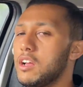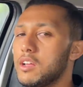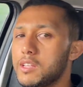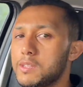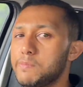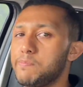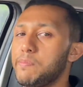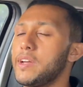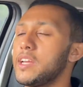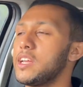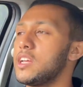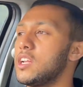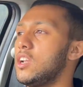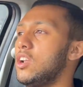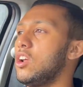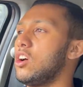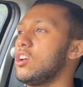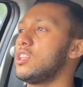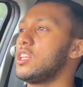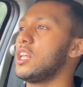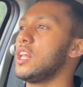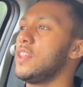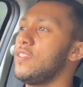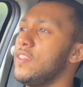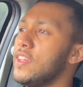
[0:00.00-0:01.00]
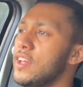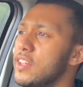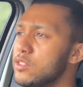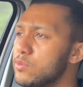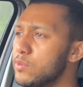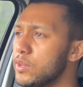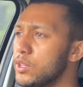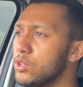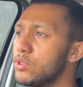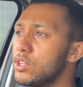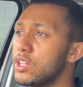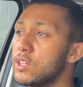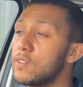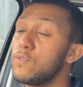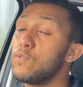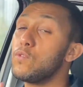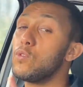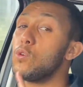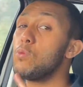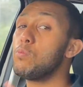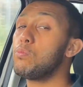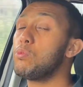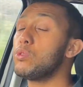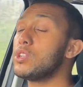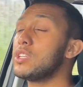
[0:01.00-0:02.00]
pay a lot, and that's why you get
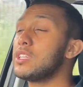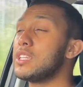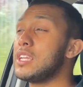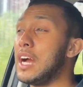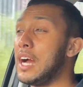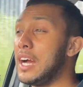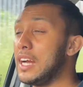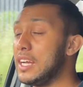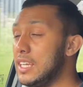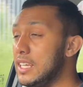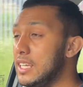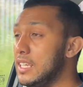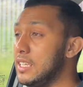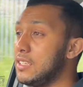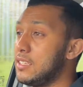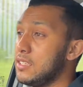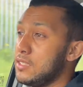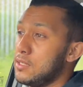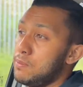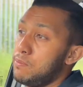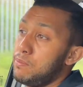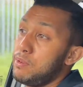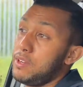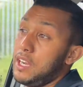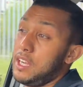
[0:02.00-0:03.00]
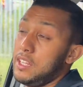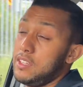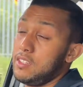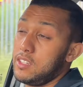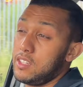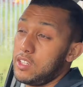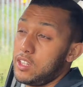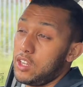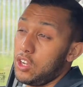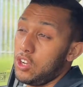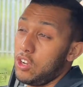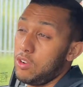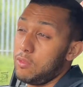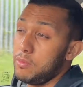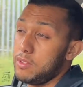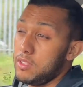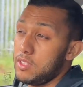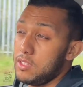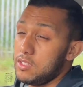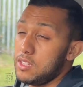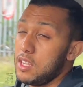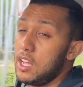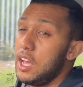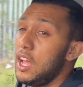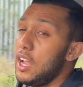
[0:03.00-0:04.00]
4.9 liters per 100
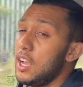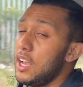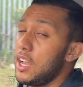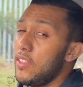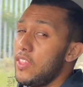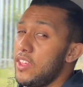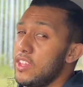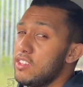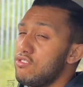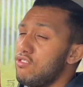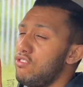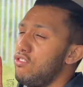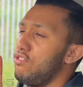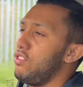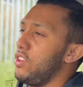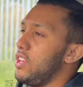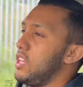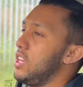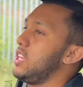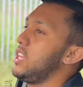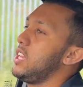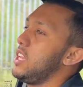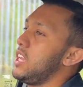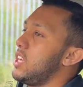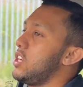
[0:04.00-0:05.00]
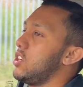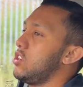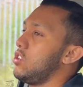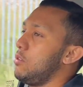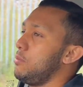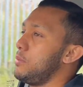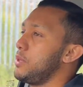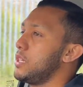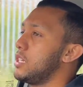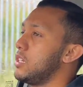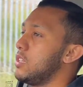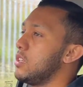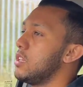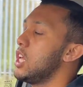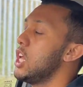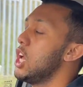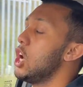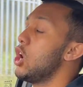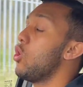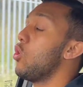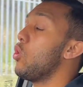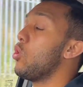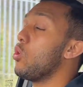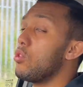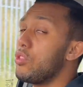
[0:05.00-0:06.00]
kilometers. Now that's very economical,
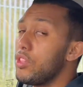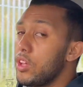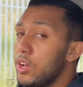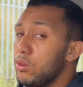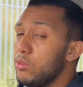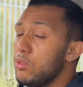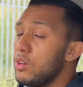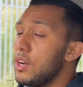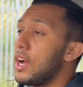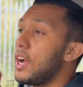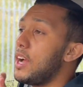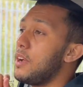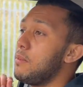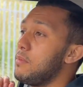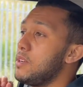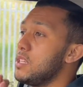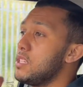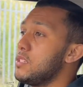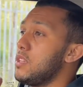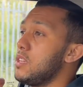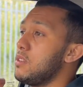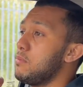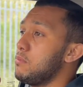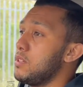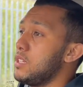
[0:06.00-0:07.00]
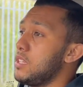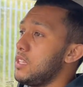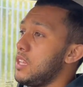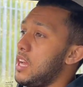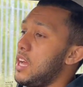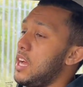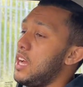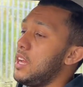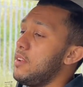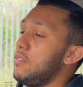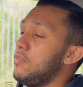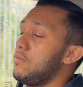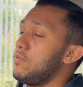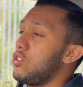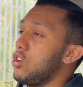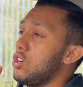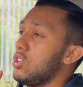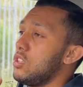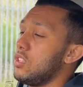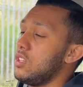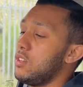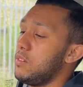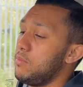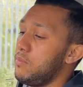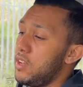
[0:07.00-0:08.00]
although I must admit I've
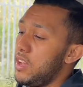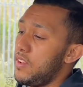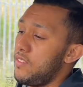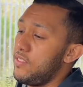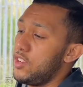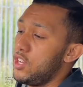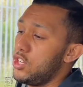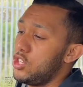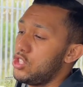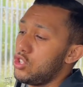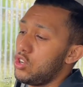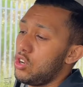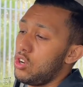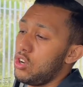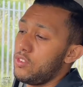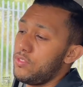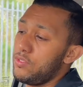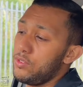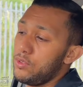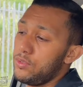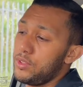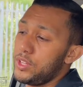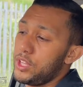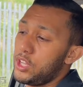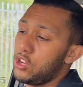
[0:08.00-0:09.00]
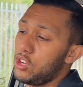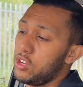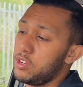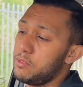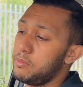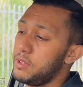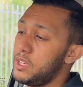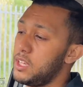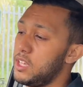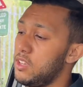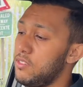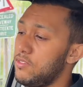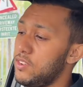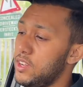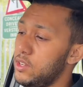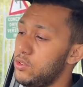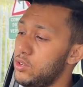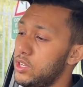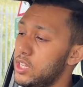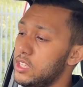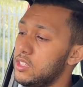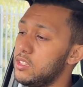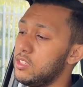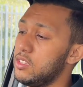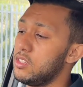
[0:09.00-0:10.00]
got an average fuel economy, if I
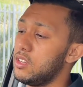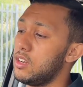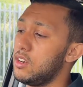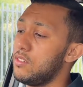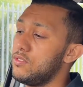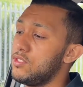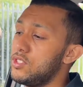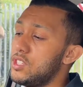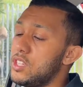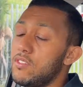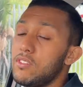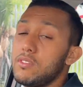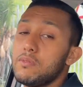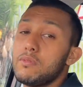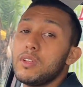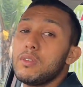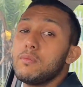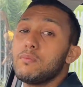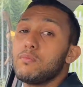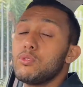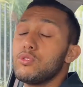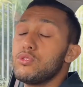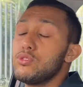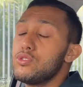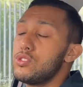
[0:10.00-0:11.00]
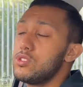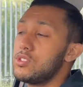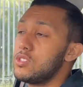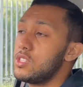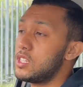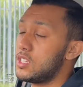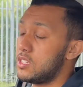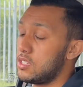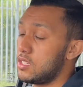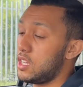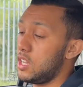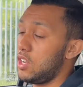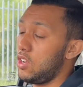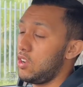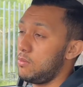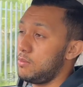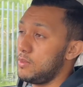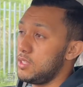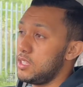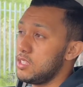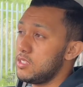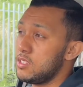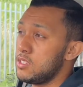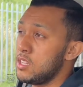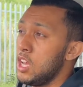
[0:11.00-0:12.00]
look at it, of 17.6
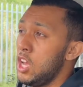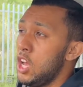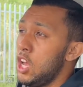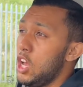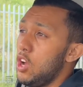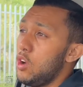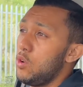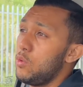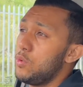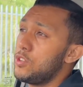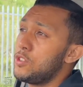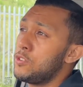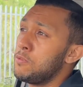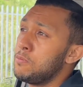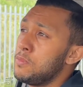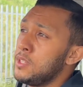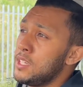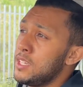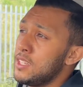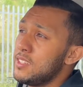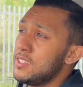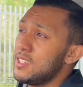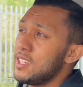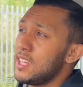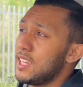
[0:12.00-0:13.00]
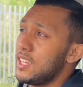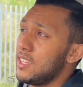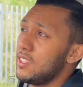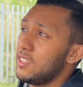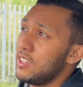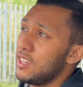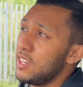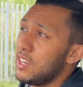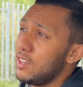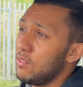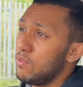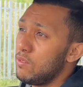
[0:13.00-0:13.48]
kilometers, which means I get around